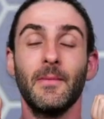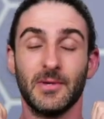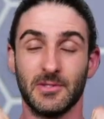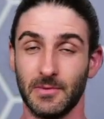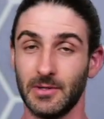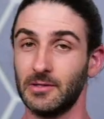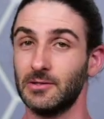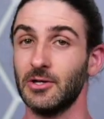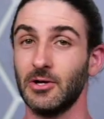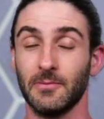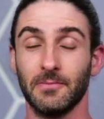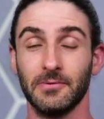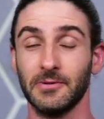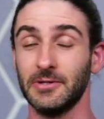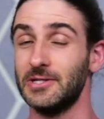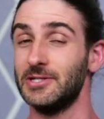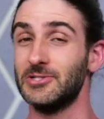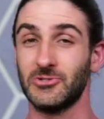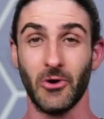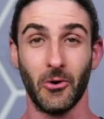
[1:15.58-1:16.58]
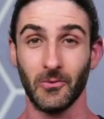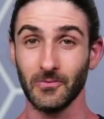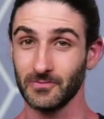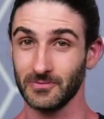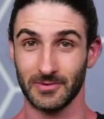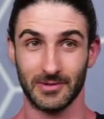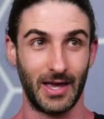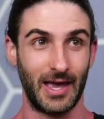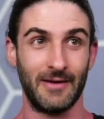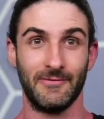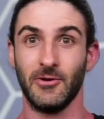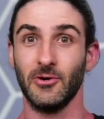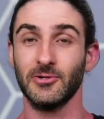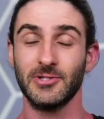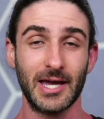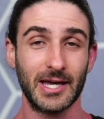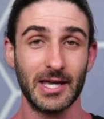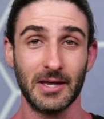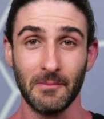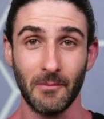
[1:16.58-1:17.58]
But to be clear, please don't, if you're
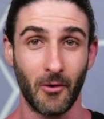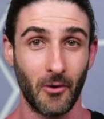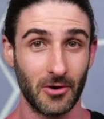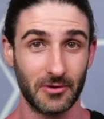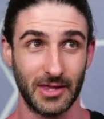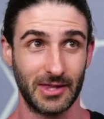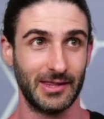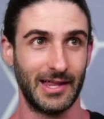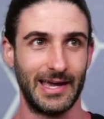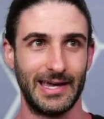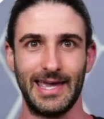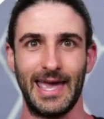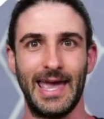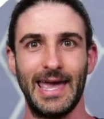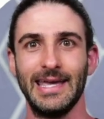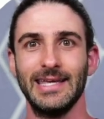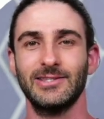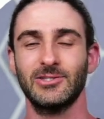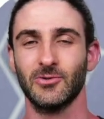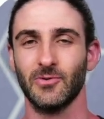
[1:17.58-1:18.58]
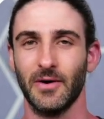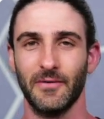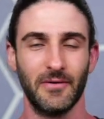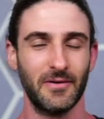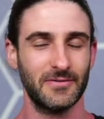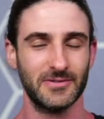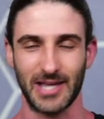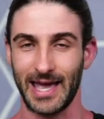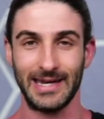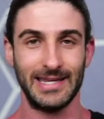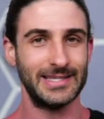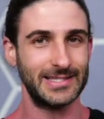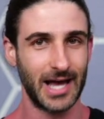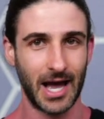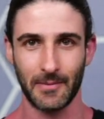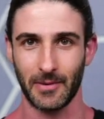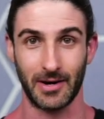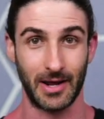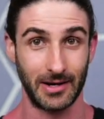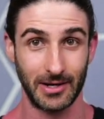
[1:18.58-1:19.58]
taking more than like 8 derivatives
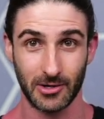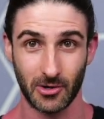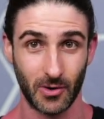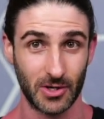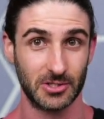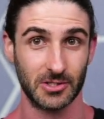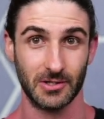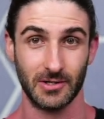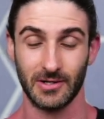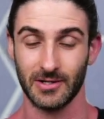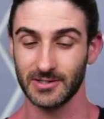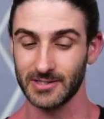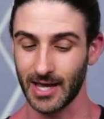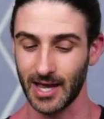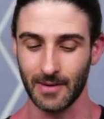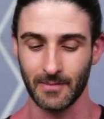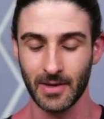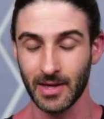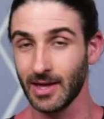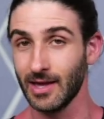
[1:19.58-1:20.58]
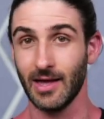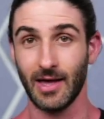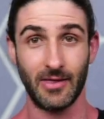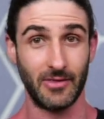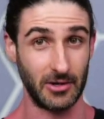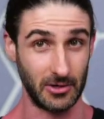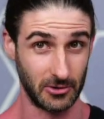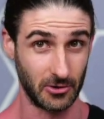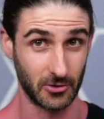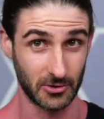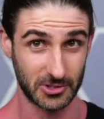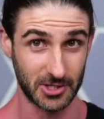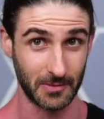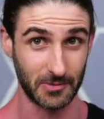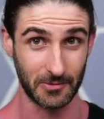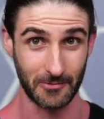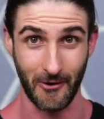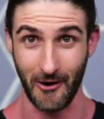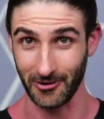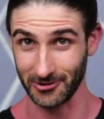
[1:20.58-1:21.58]
anytime on any question in an exam, then you're doing
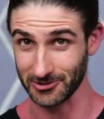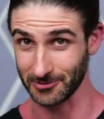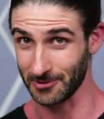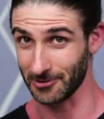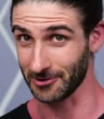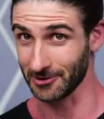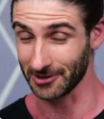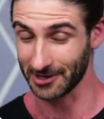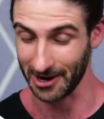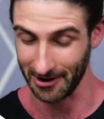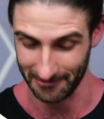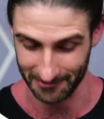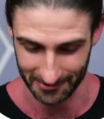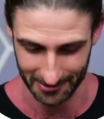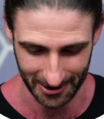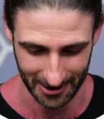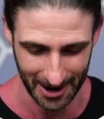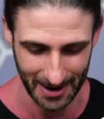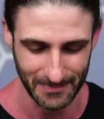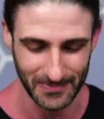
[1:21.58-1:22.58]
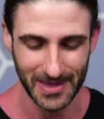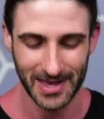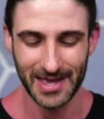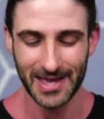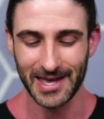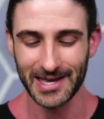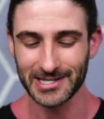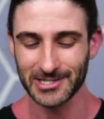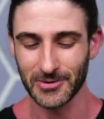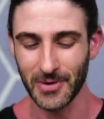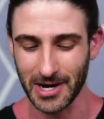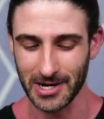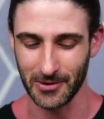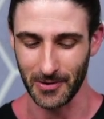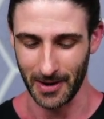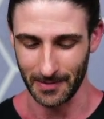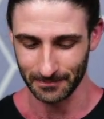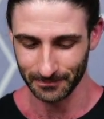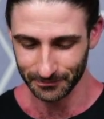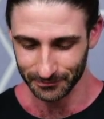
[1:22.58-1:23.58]
something wrong. So be really careful. All right. So
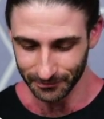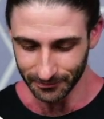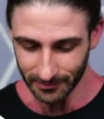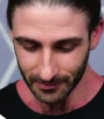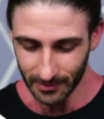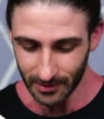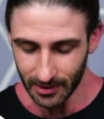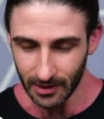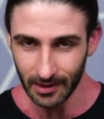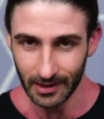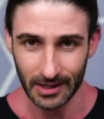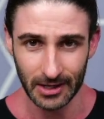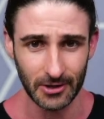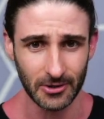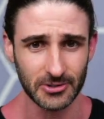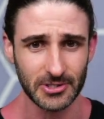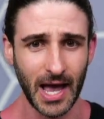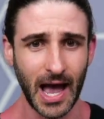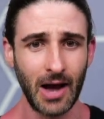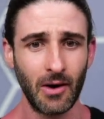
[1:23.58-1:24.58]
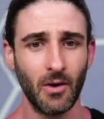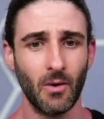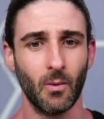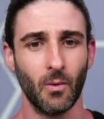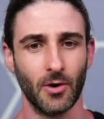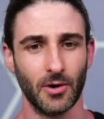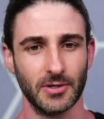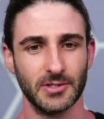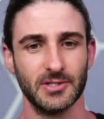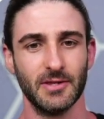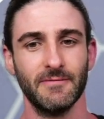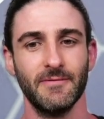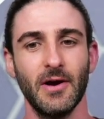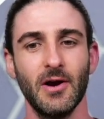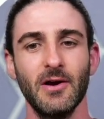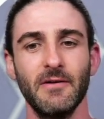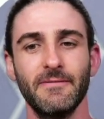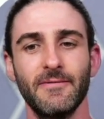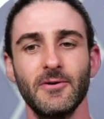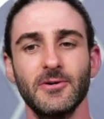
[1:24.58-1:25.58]
anyway, here's how it works. The
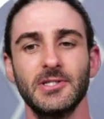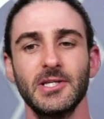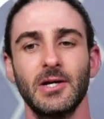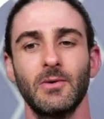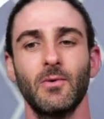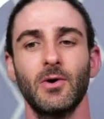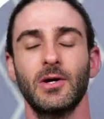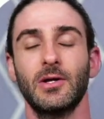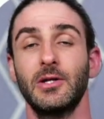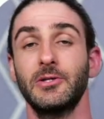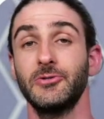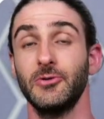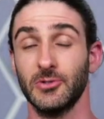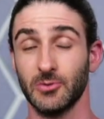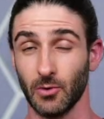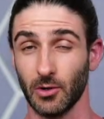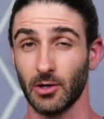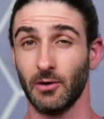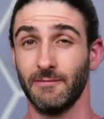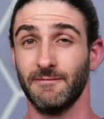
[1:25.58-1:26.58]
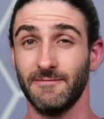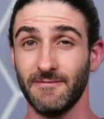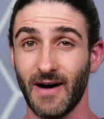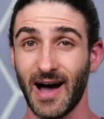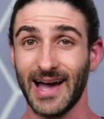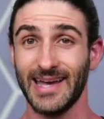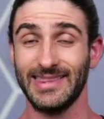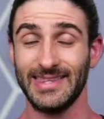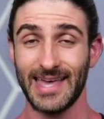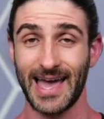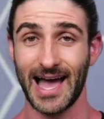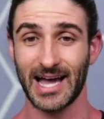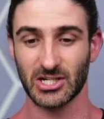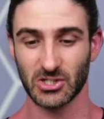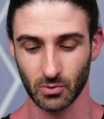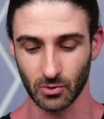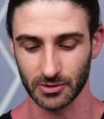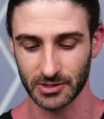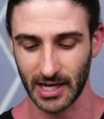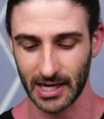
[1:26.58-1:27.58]
very first thing we're going to do is we're going to find the
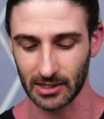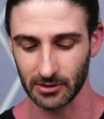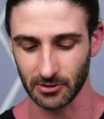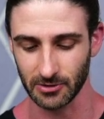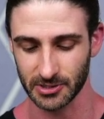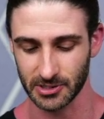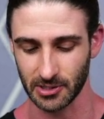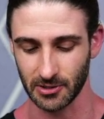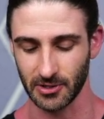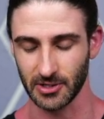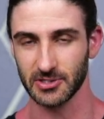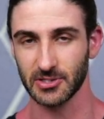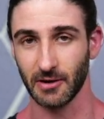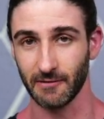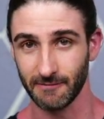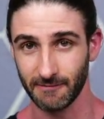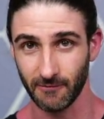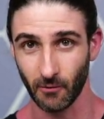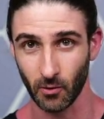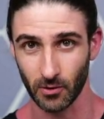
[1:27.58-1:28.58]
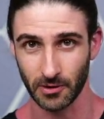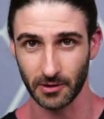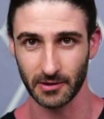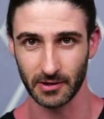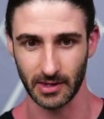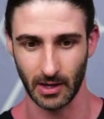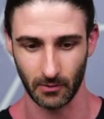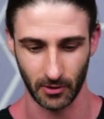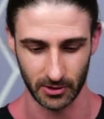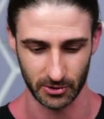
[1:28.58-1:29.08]
actual Taylor series for the thing that